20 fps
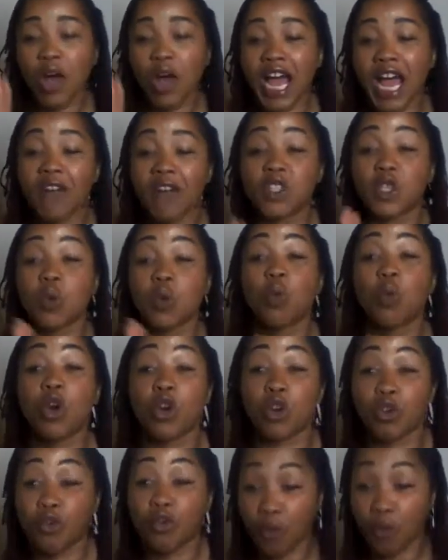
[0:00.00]
You will have
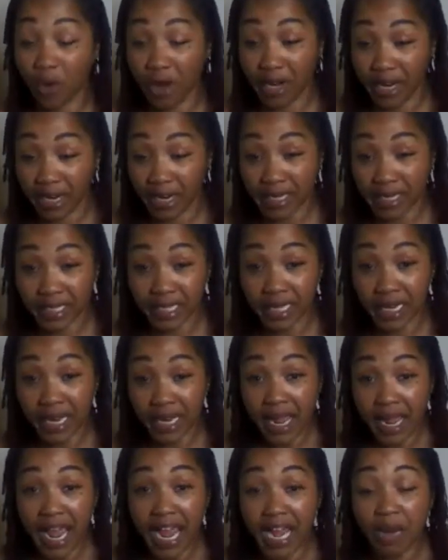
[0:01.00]
to work for
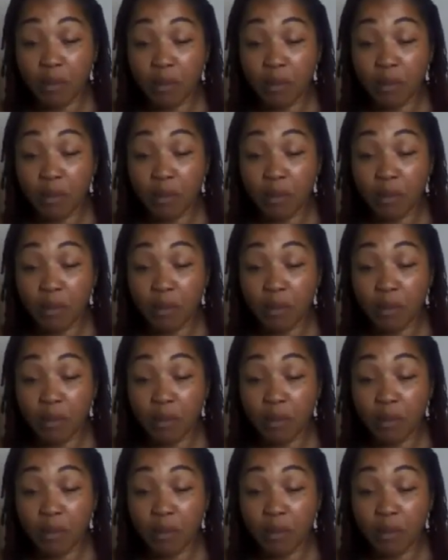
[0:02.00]
it.